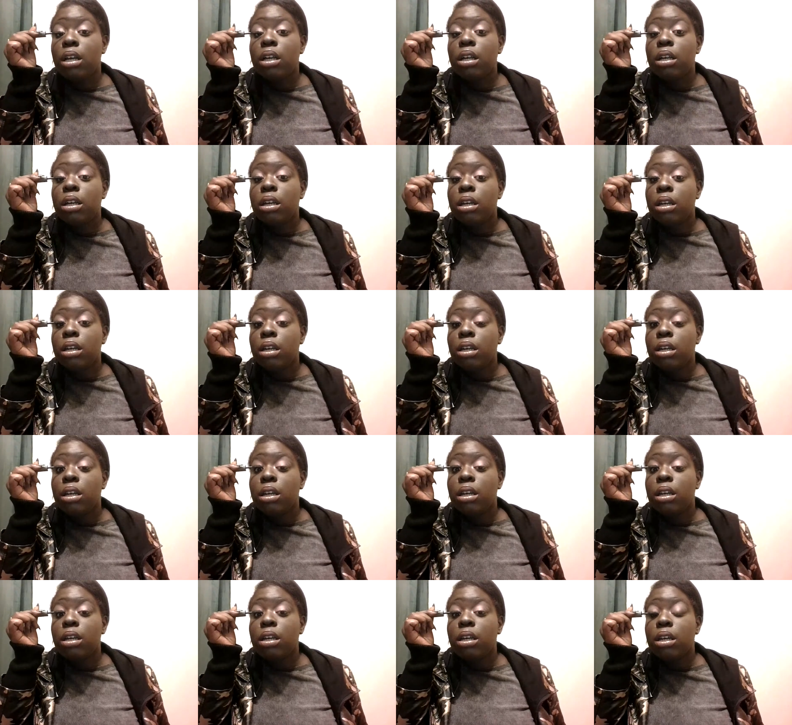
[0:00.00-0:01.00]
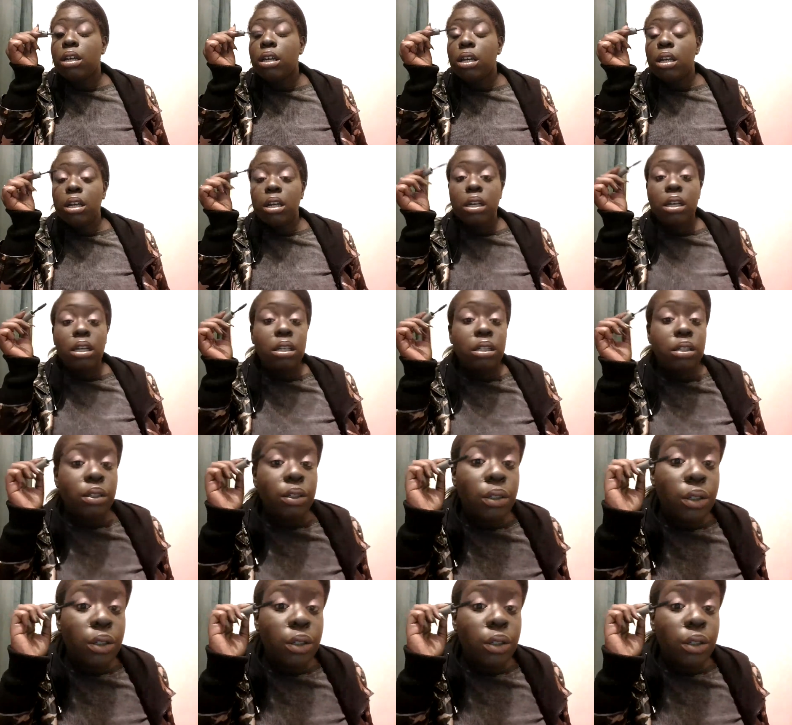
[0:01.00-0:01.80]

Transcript: No one is speaking in this clip.